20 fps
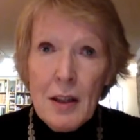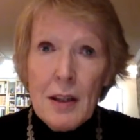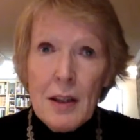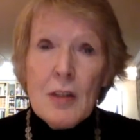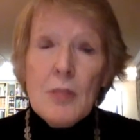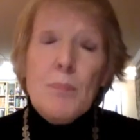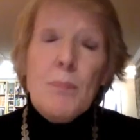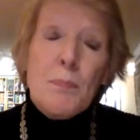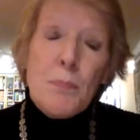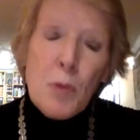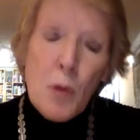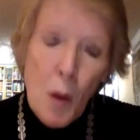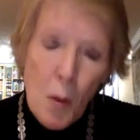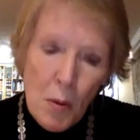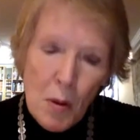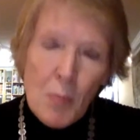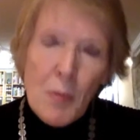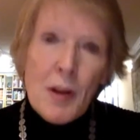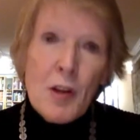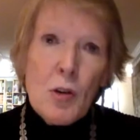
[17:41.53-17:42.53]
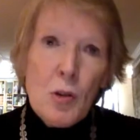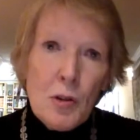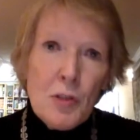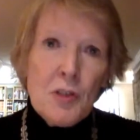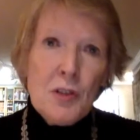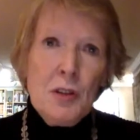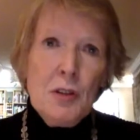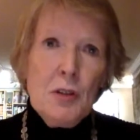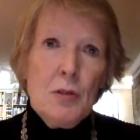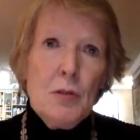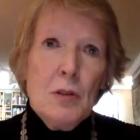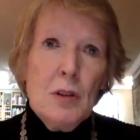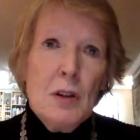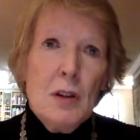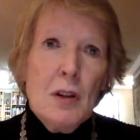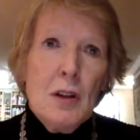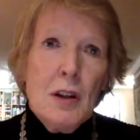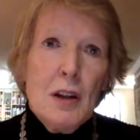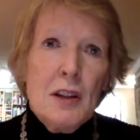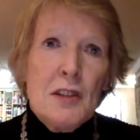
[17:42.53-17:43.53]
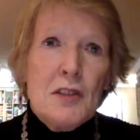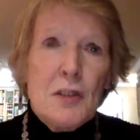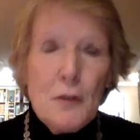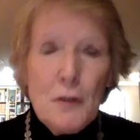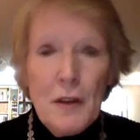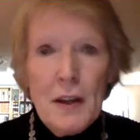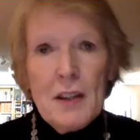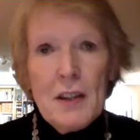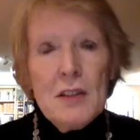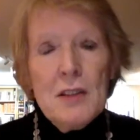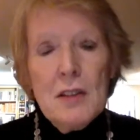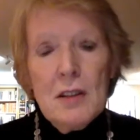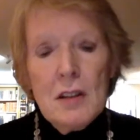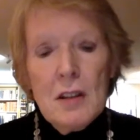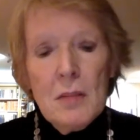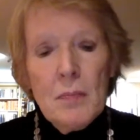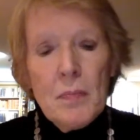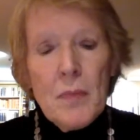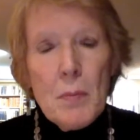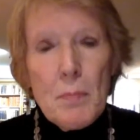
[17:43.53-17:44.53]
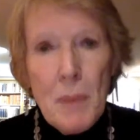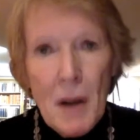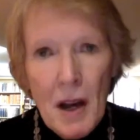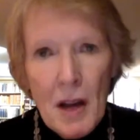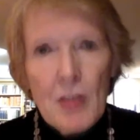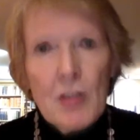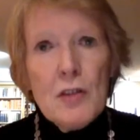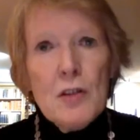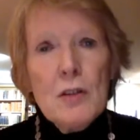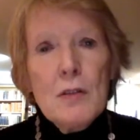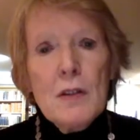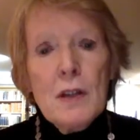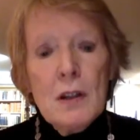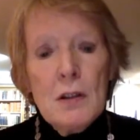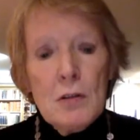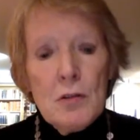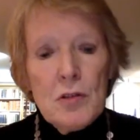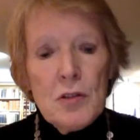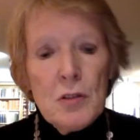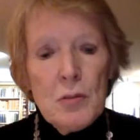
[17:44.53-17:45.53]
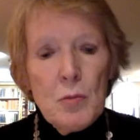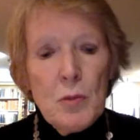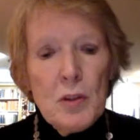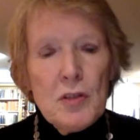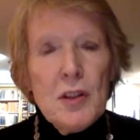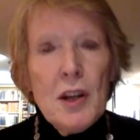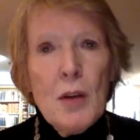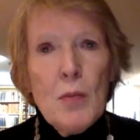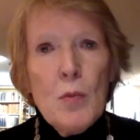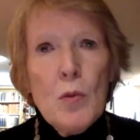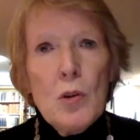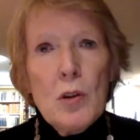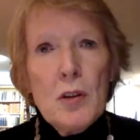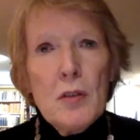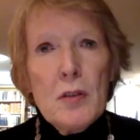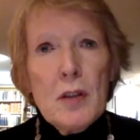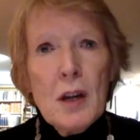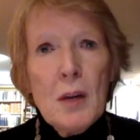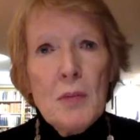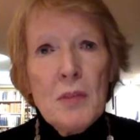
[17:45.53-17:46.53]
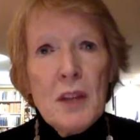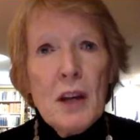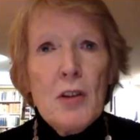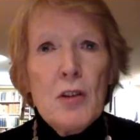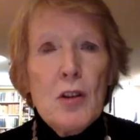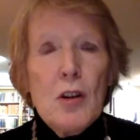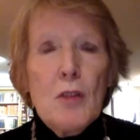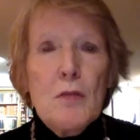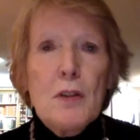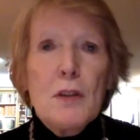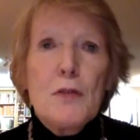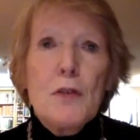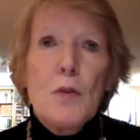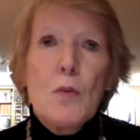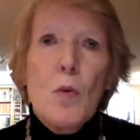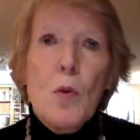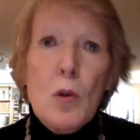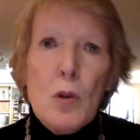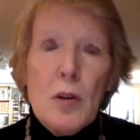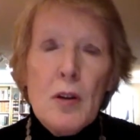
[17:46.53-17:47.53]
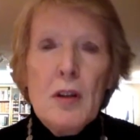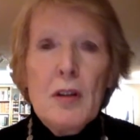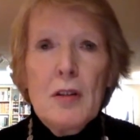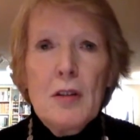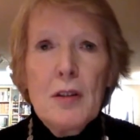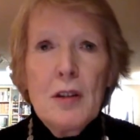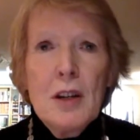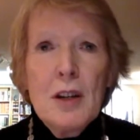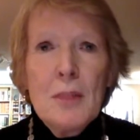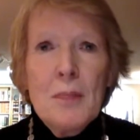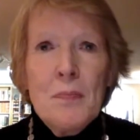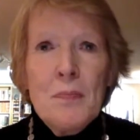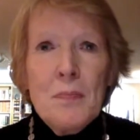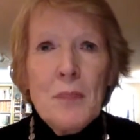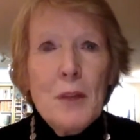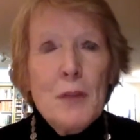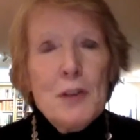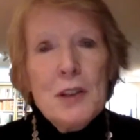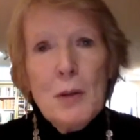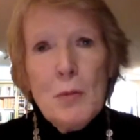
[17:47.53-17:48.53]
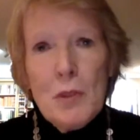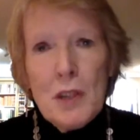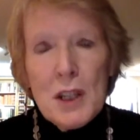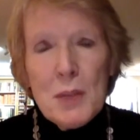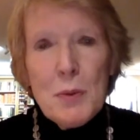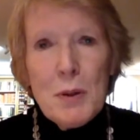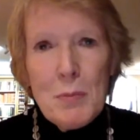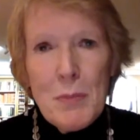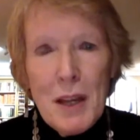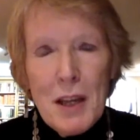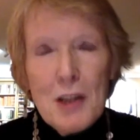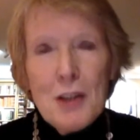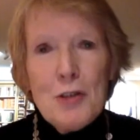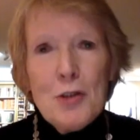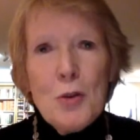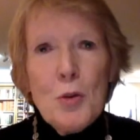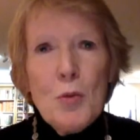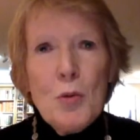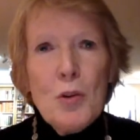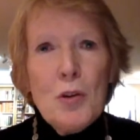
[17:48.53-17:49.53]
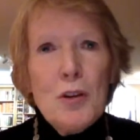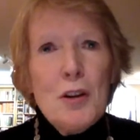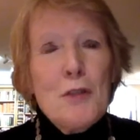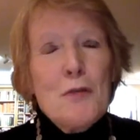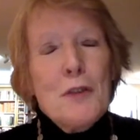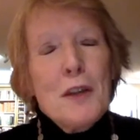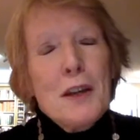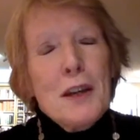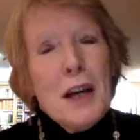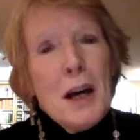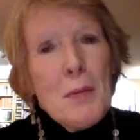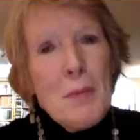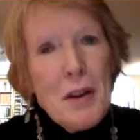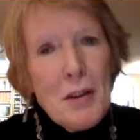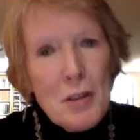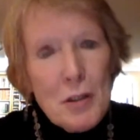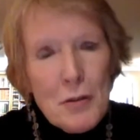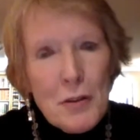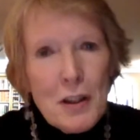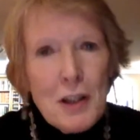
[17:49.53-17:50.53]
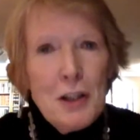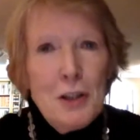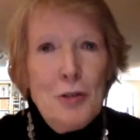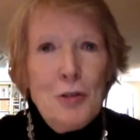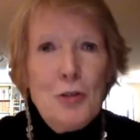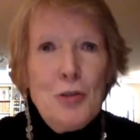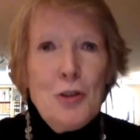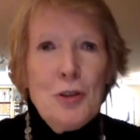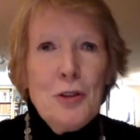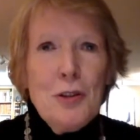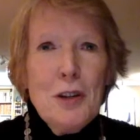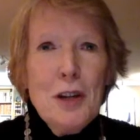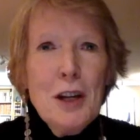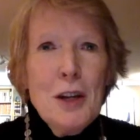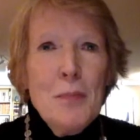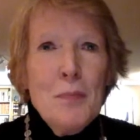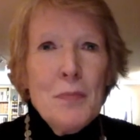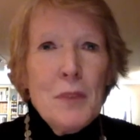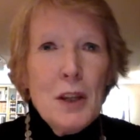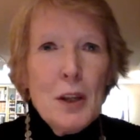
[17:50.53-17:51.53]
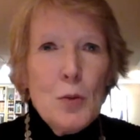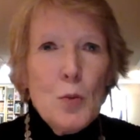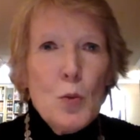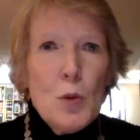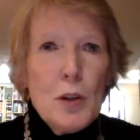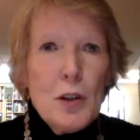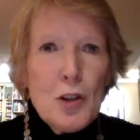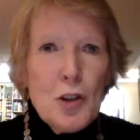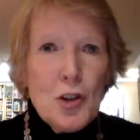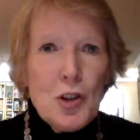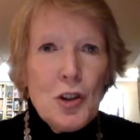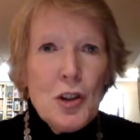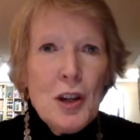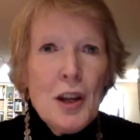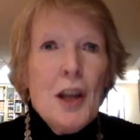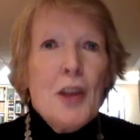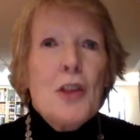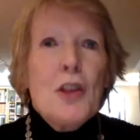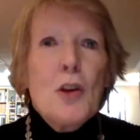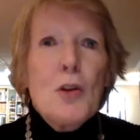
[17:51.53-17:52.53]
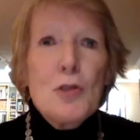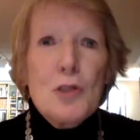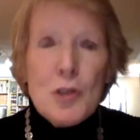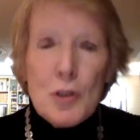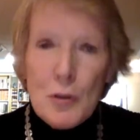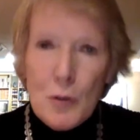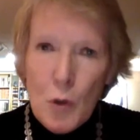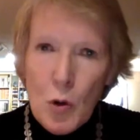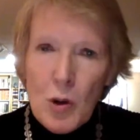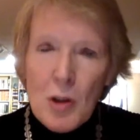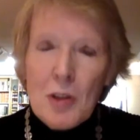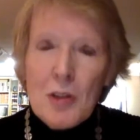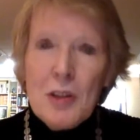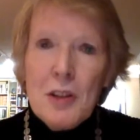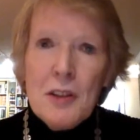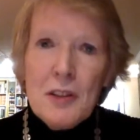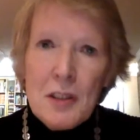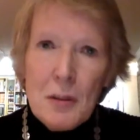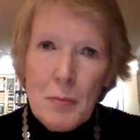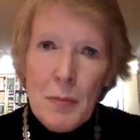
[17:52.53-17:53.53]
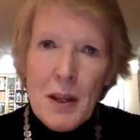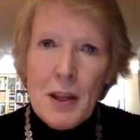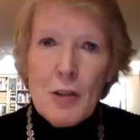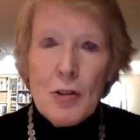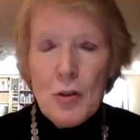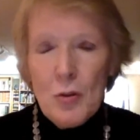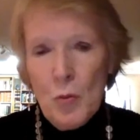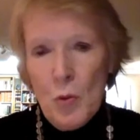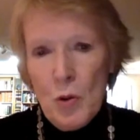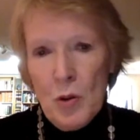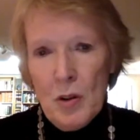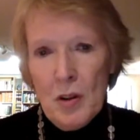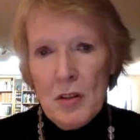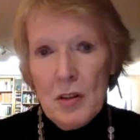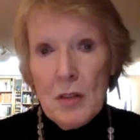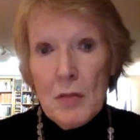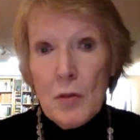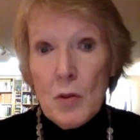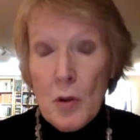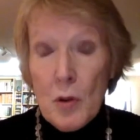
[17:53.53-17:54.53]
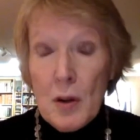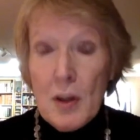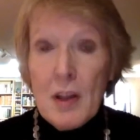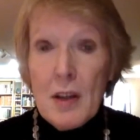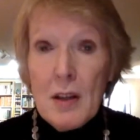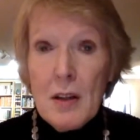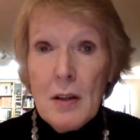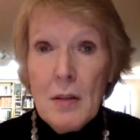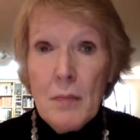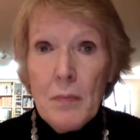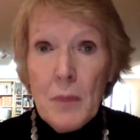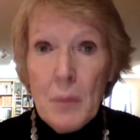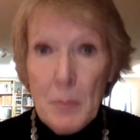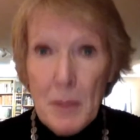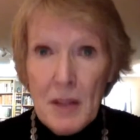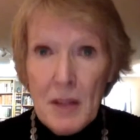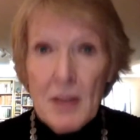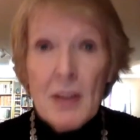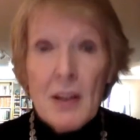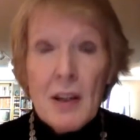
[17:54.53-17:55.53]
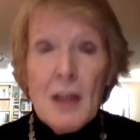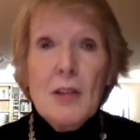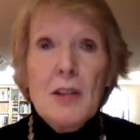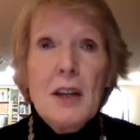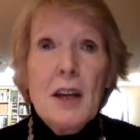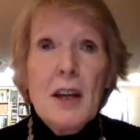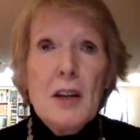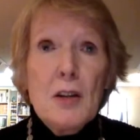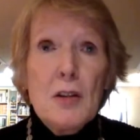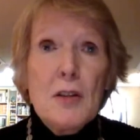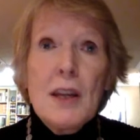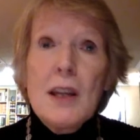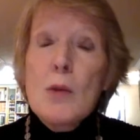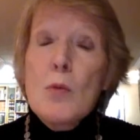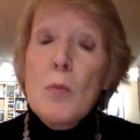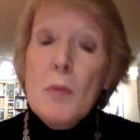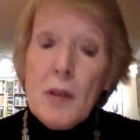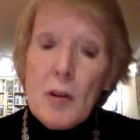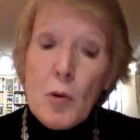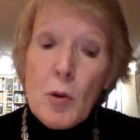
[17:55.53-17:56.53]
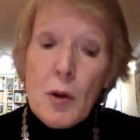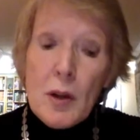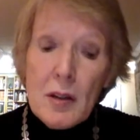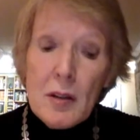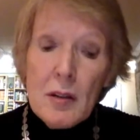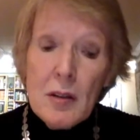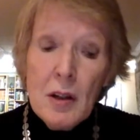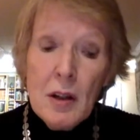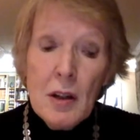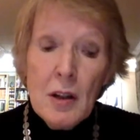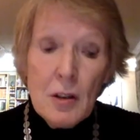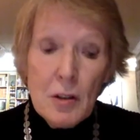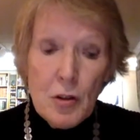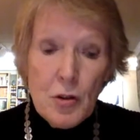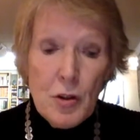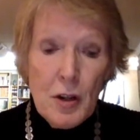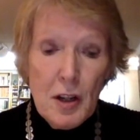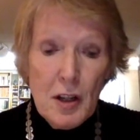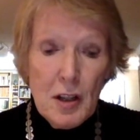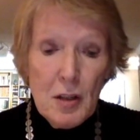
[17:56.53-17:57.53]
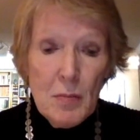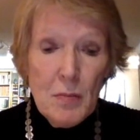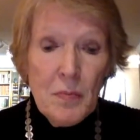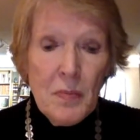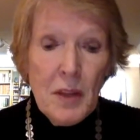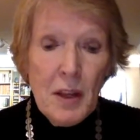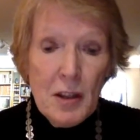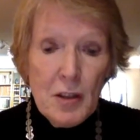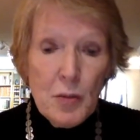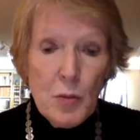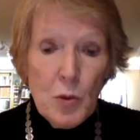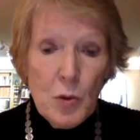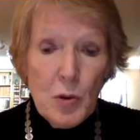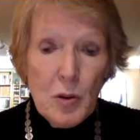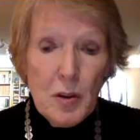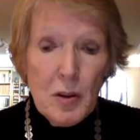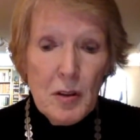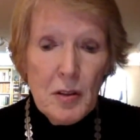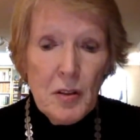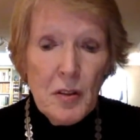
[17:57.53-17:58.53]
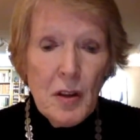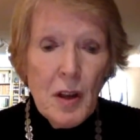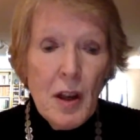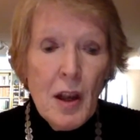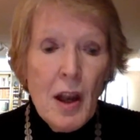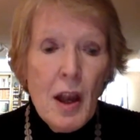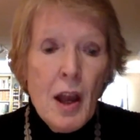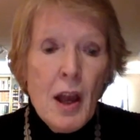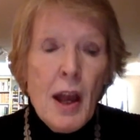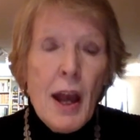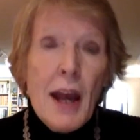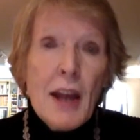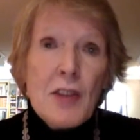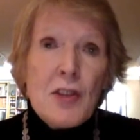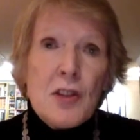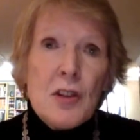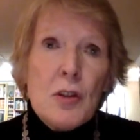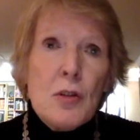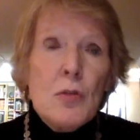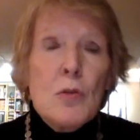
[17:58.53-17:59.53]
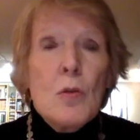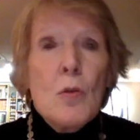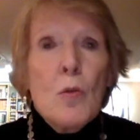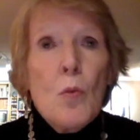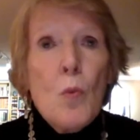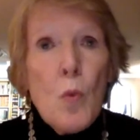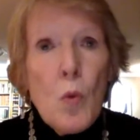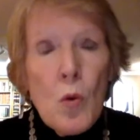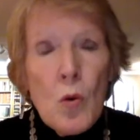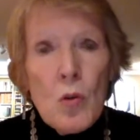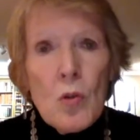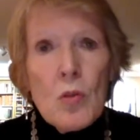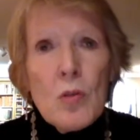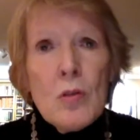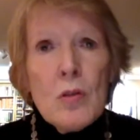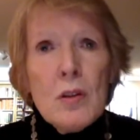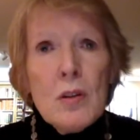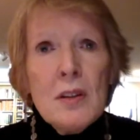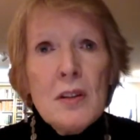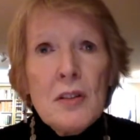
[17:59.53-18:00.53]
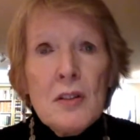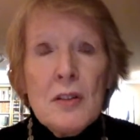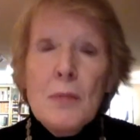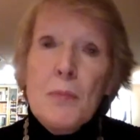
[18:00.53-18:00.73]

It probably also is affected by the sort of culture which that warrior comes out of. If a warrior, if someone is being made into a warrior, if they come out of a culture in which those sort of qualities that make good warriors have already been inculcated, then it will be quicker to train them as warriors. And so war is